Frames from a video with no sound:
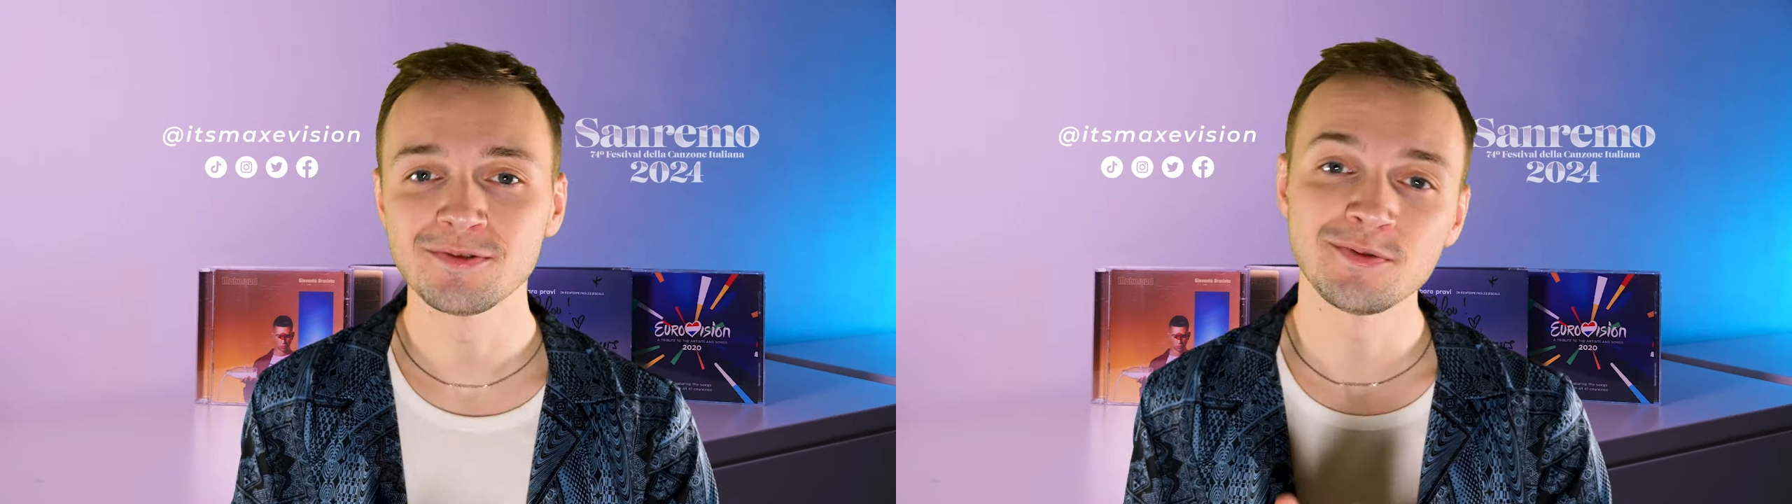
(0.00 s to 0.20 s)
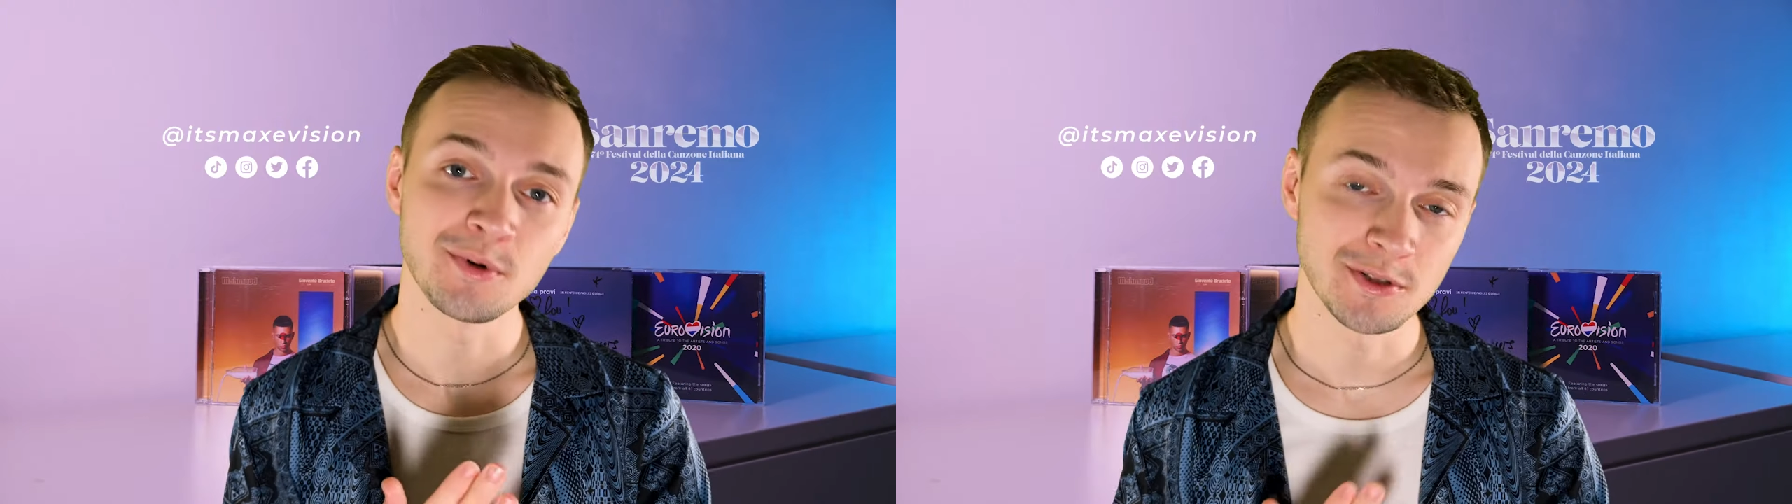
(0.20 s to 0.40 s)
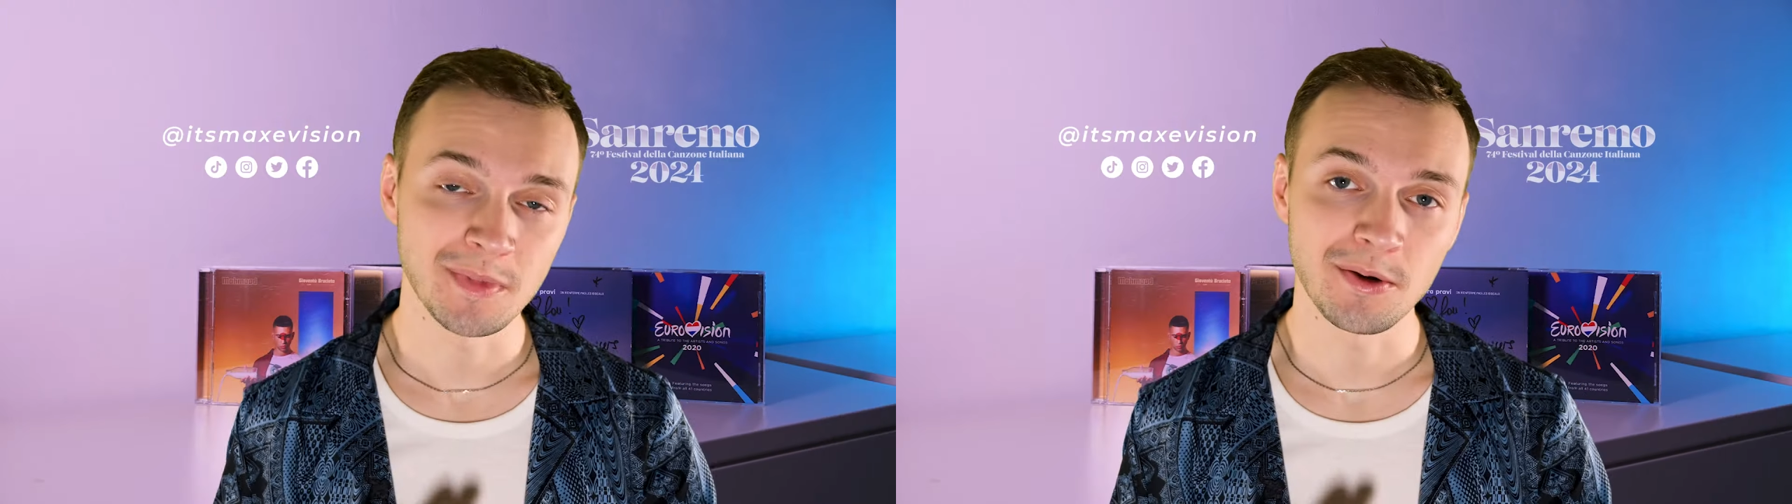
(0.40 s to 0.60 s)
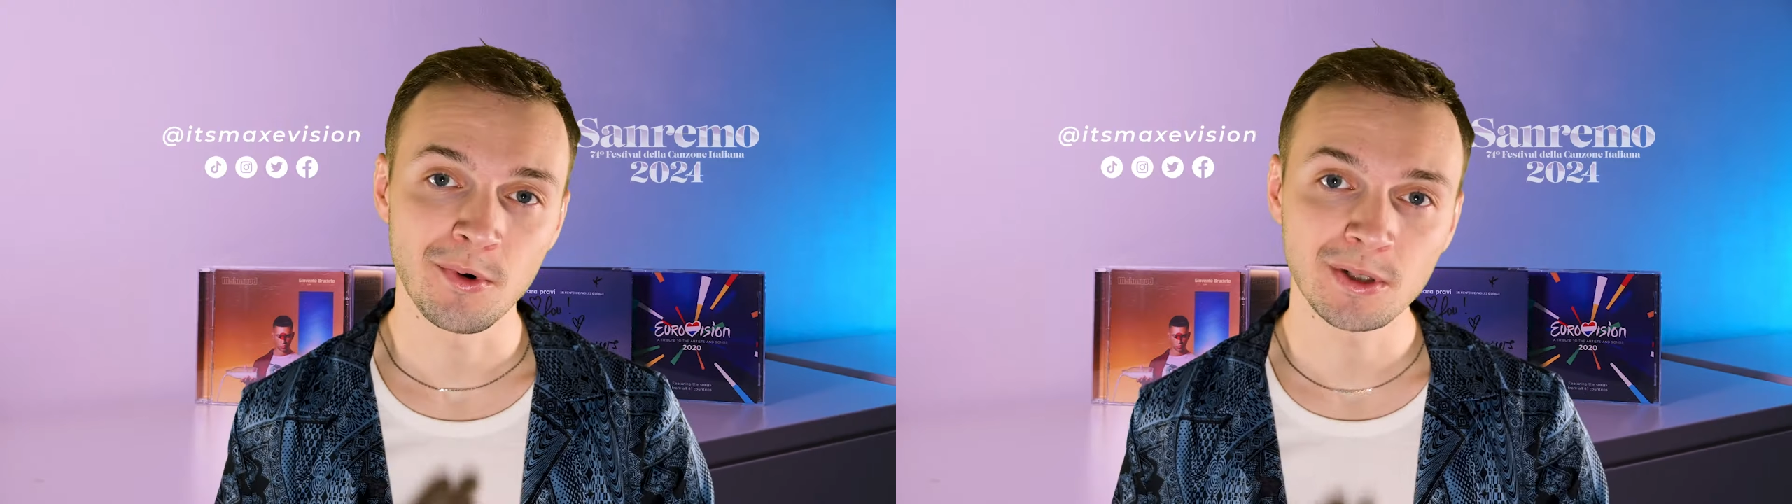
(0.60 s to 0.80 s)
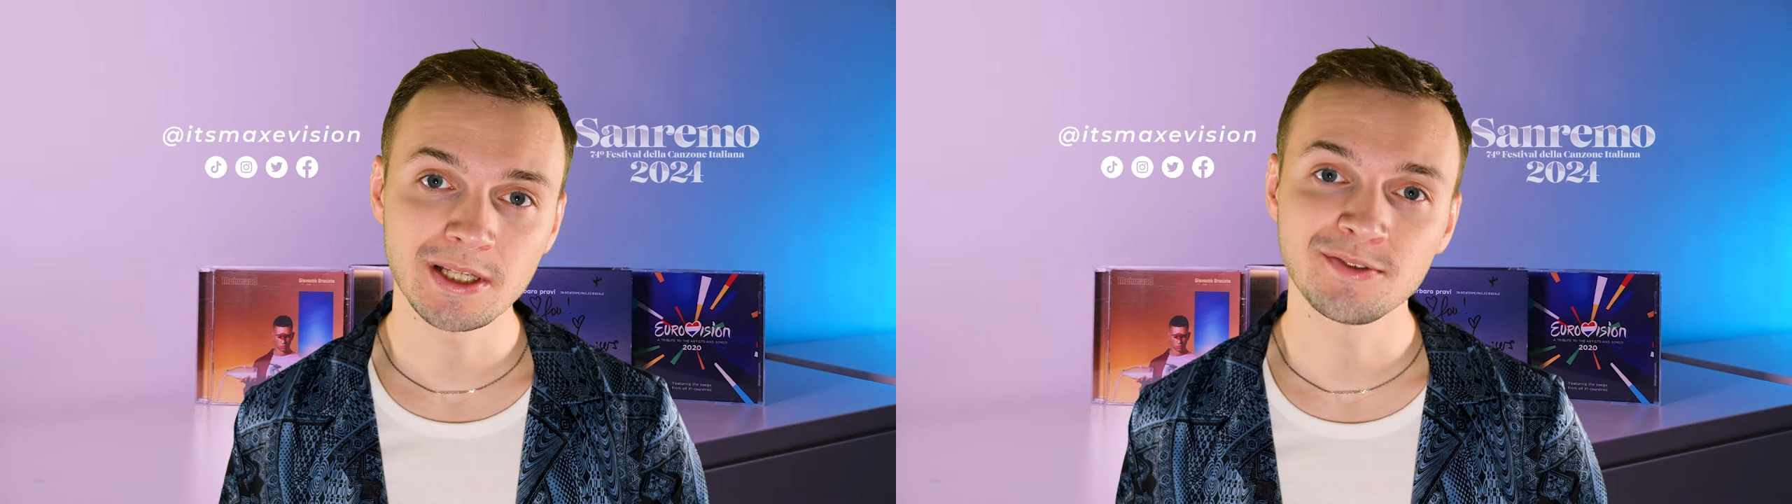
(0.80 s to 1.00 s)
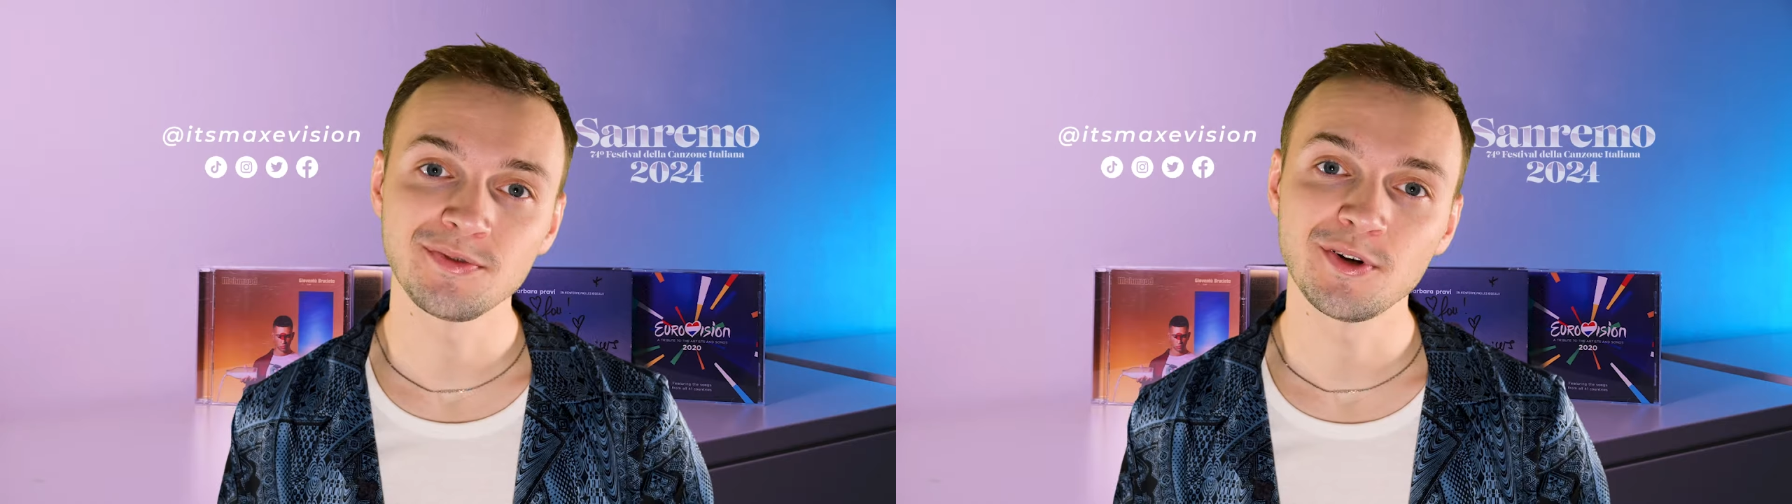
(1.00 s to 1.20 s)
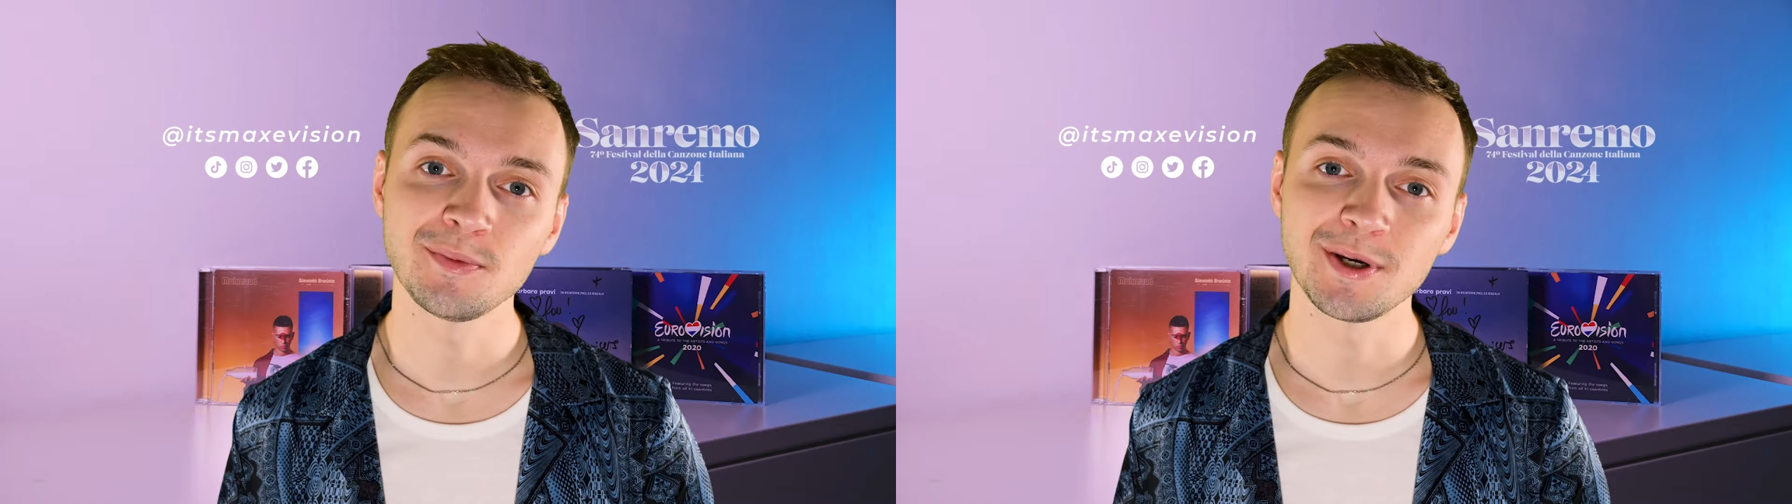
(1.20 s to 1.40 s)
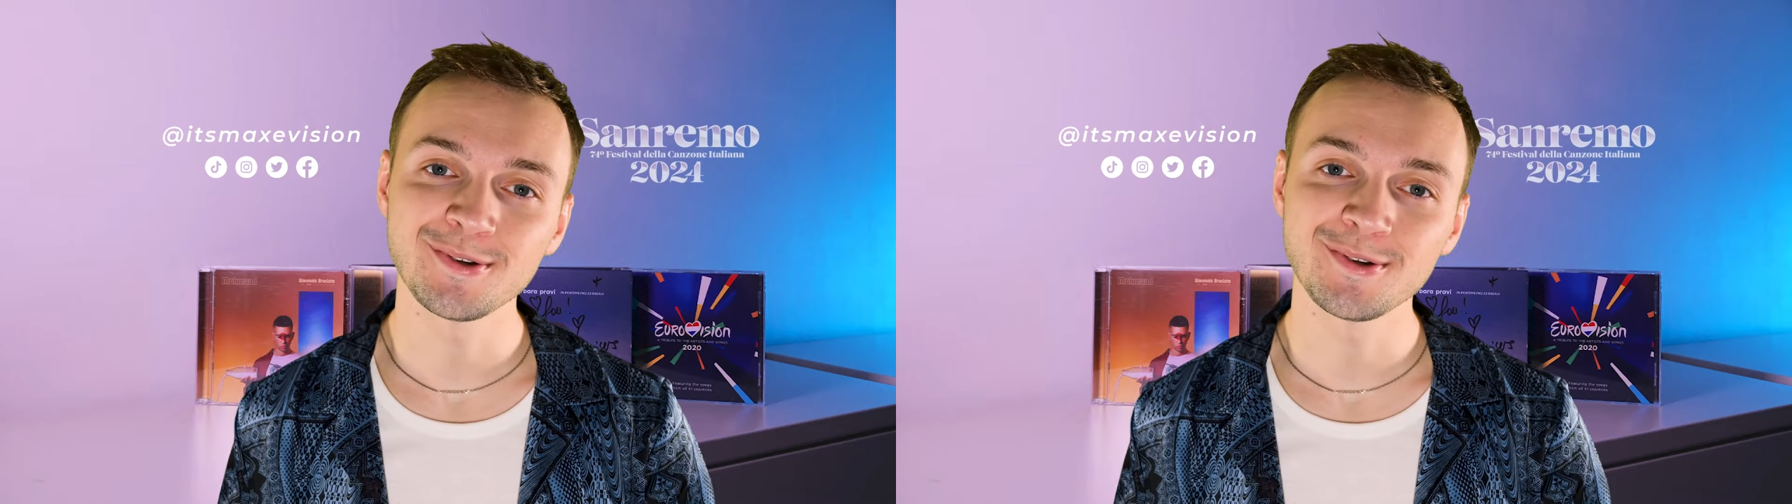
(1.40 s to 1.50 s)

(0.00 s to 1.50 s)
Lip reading: to support my work, and to follow me